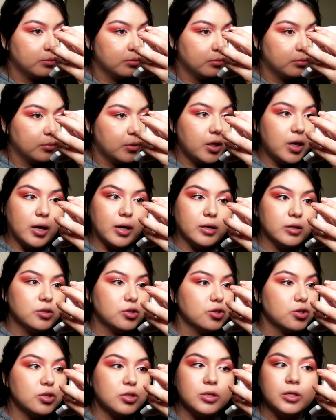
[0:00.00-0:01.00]
yeah, it
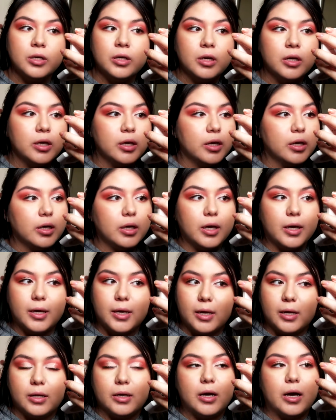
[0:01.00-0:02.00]
just,
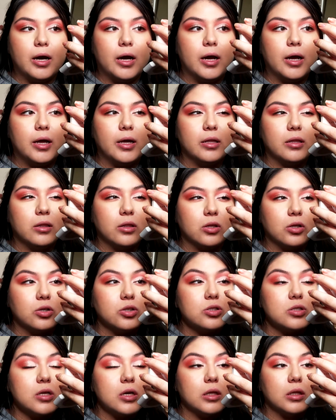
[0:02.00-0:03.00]
again, it
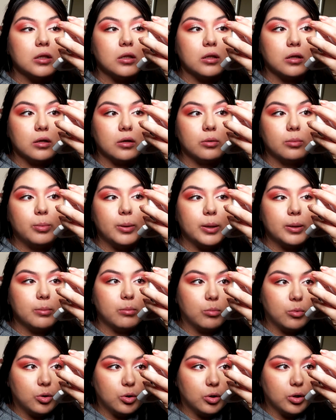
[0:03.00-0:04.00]
looks a little bit
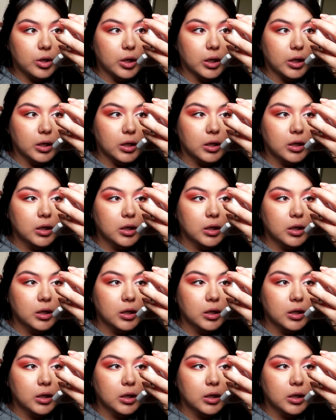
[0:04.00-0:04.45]
more